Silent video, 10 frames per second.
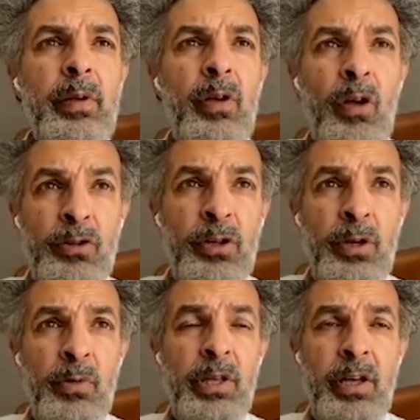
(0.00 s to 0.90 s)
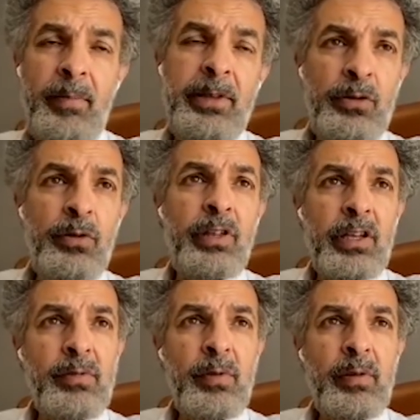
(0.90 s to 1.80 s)
continuity, I mean, two
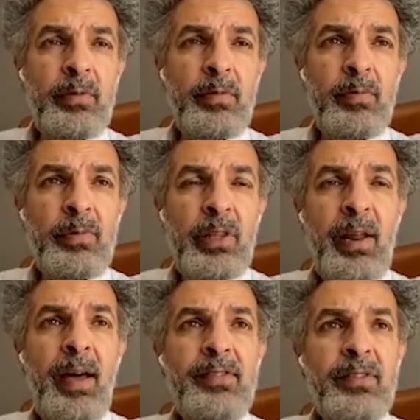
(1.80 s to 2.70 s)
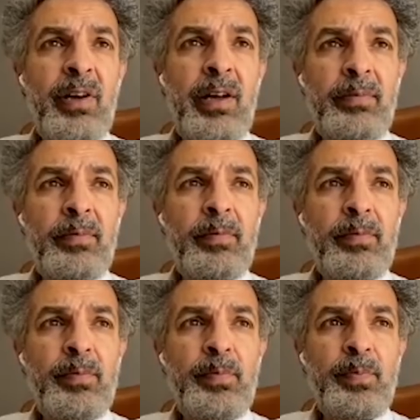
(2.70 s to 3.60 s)
things. The lives of our
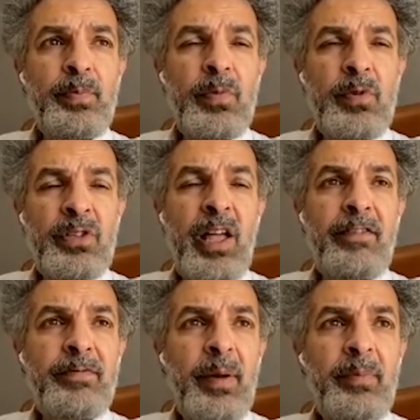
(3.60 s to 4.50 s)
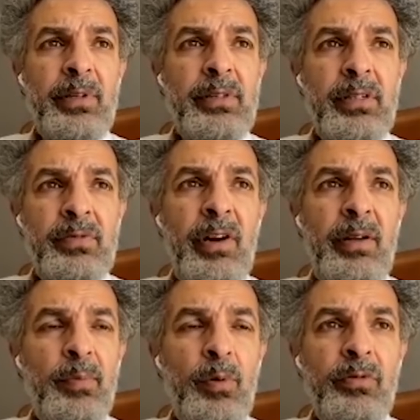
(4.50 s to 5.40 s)
staff members is very
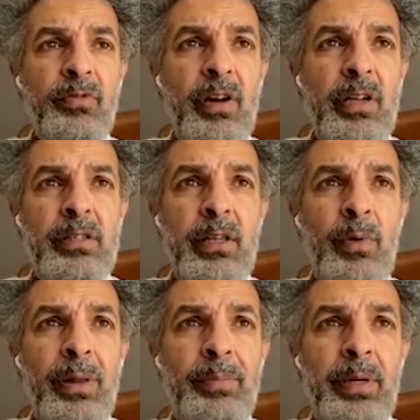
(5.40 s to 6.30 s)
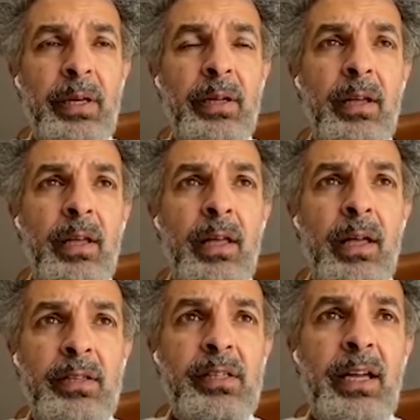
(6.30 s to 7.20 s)
important for us, their well-being.
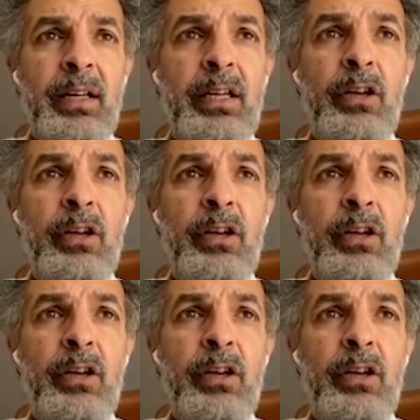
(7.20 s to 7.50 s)
And secondly,